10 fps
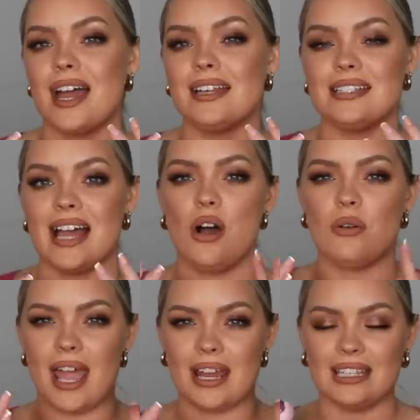that down
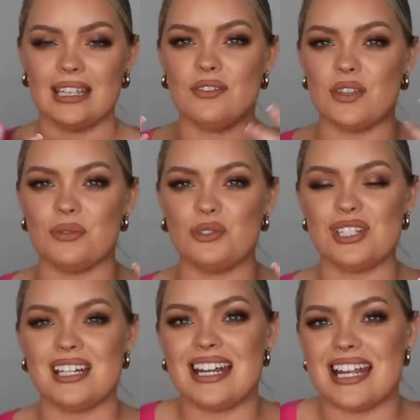and give you
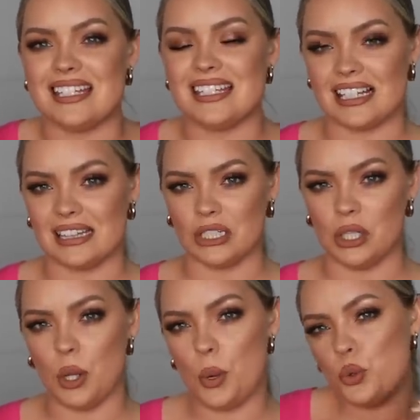just an instant
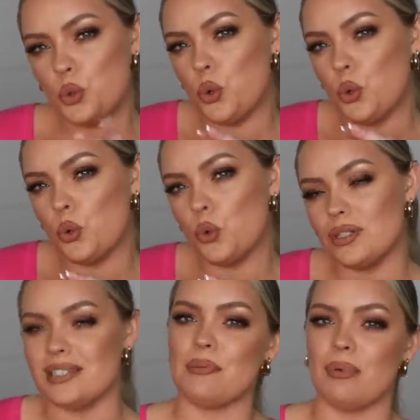little whew,
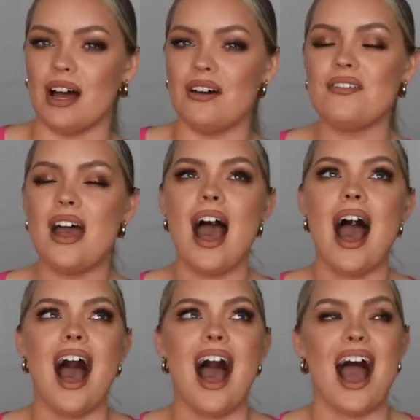Depuff.
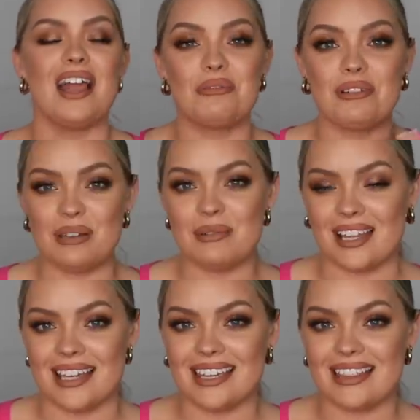I really been
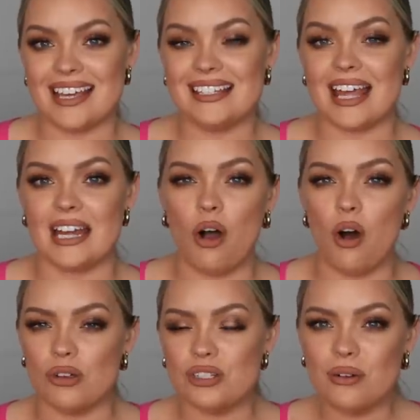liking this and
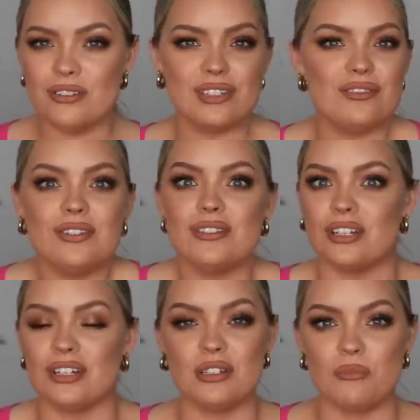also it just feels
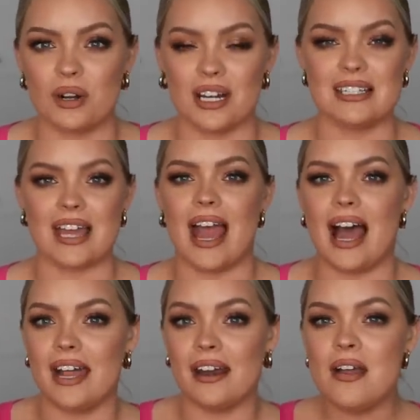good in the morning to
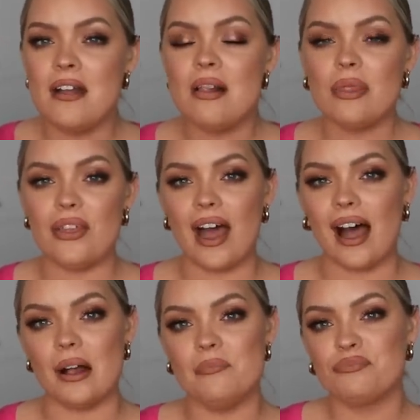add
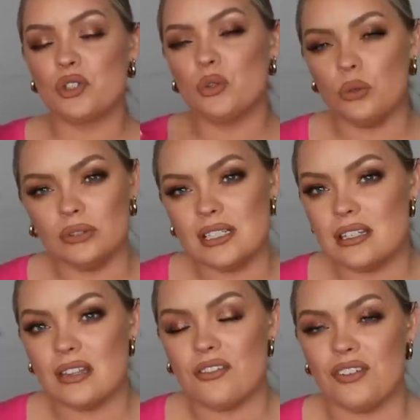that coolness
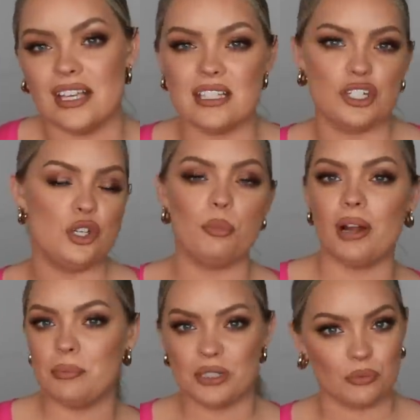to the face, get you
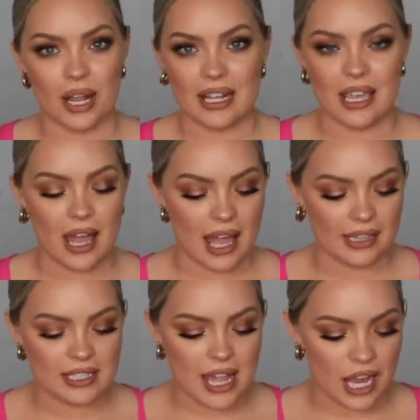prepped and ready. I
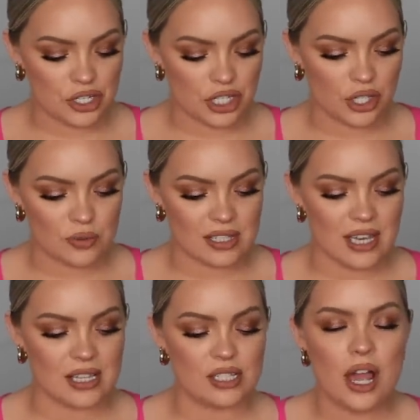like to actually use
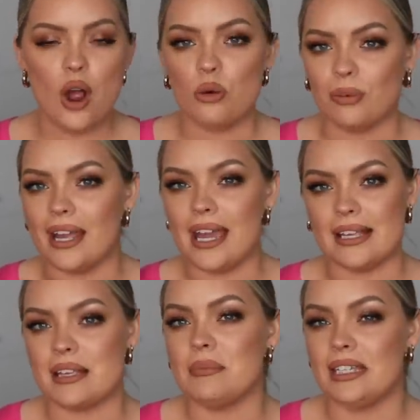this right
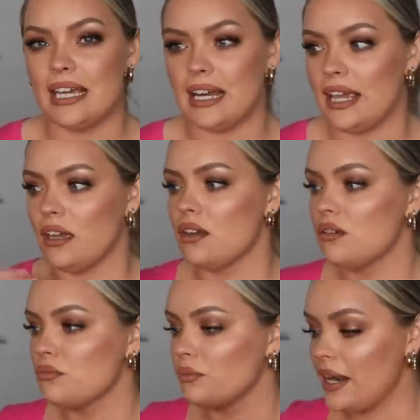as I'm getting
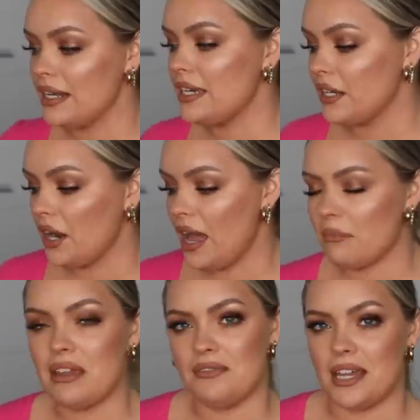ready here at
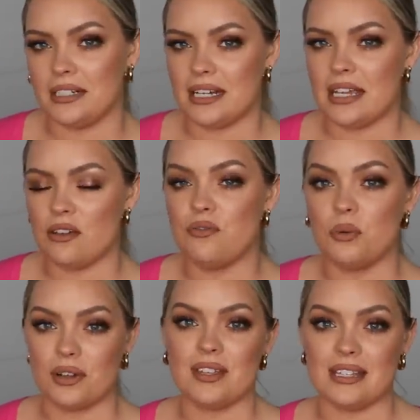my vanity
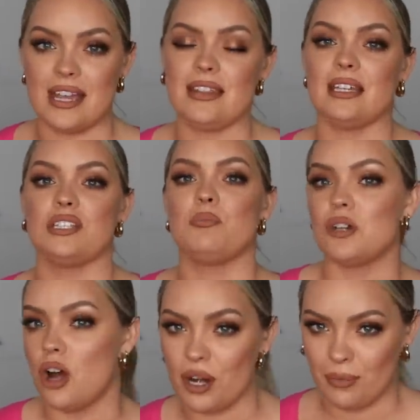for the day, like to
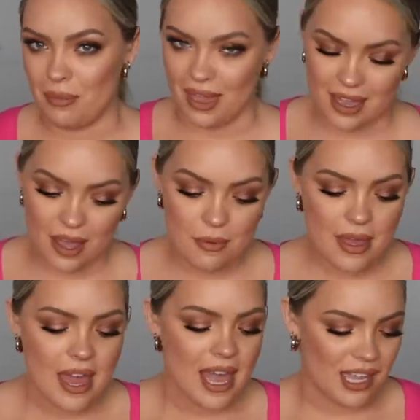put on my makeup.
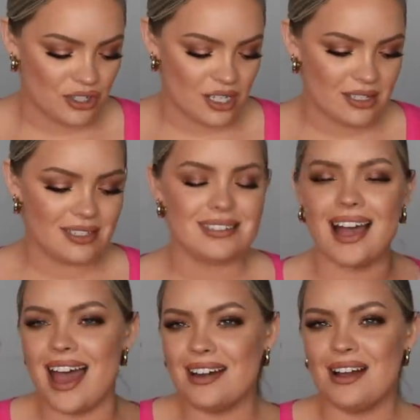It just,
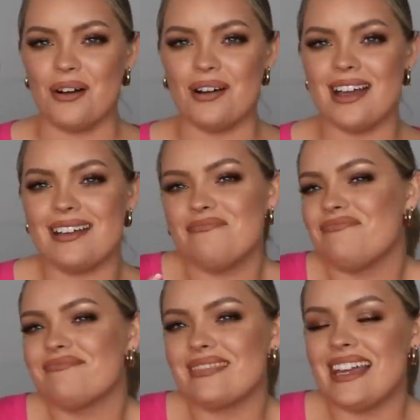I don't know, it,
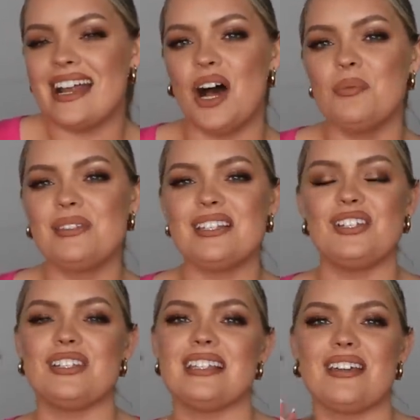it helps to
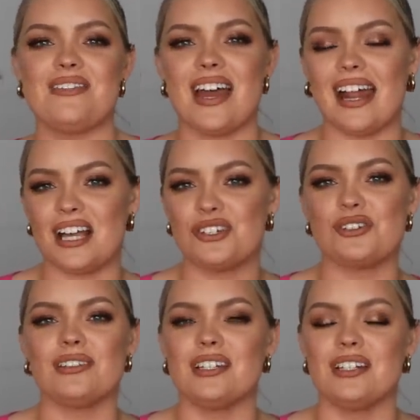just give that
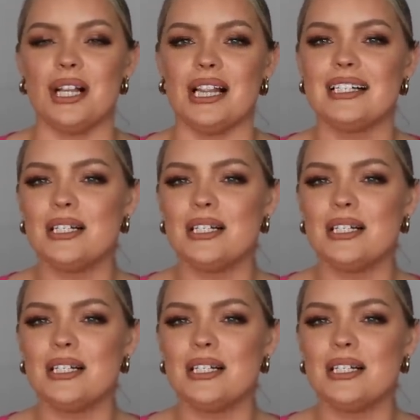extra little